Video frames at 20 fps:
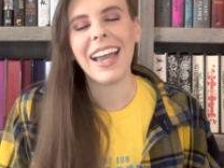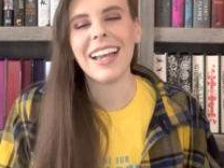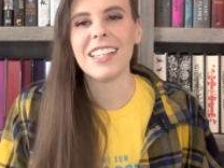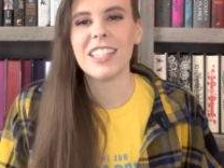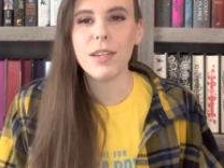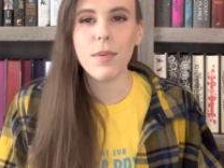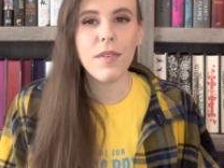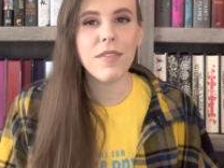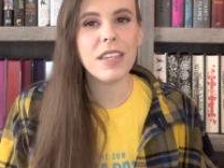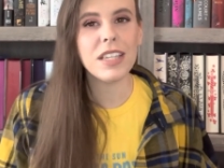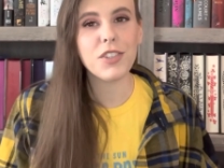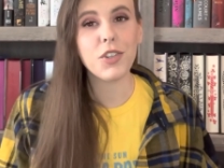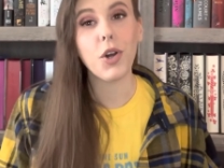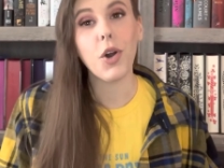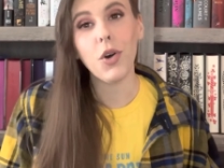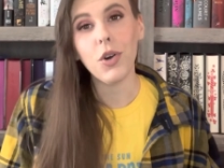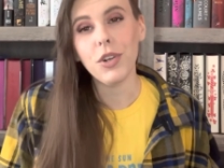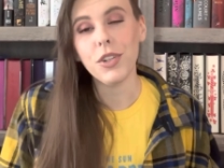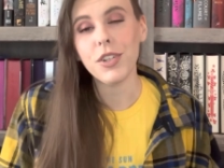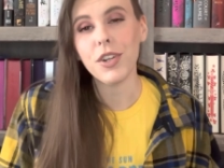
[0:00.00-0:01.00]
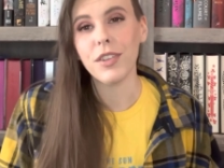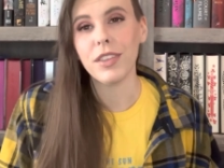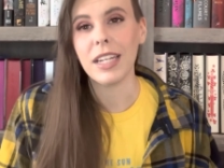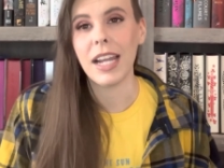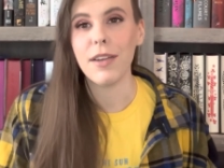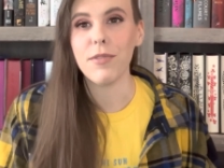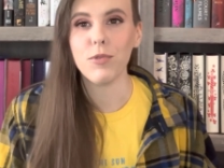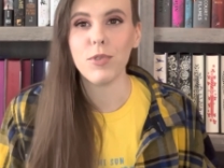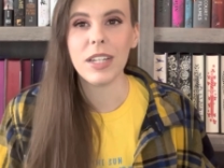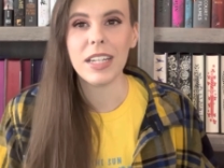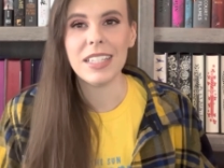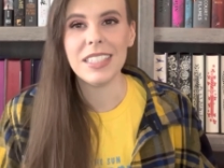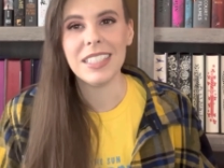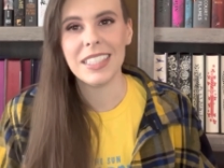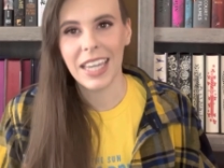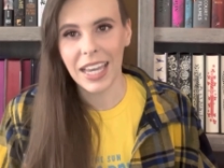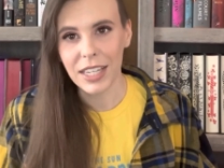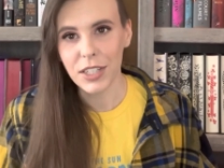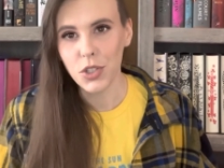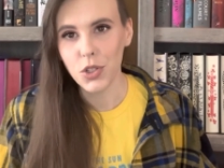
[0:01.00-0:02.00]
And some of these are older that I've wanted to
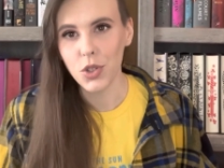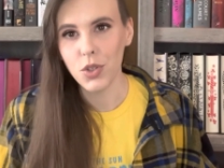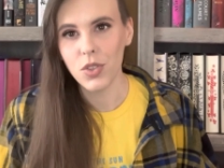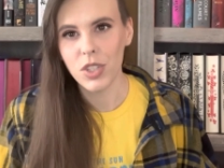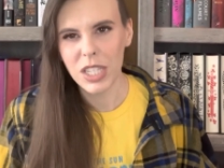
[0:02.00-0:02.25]
get to.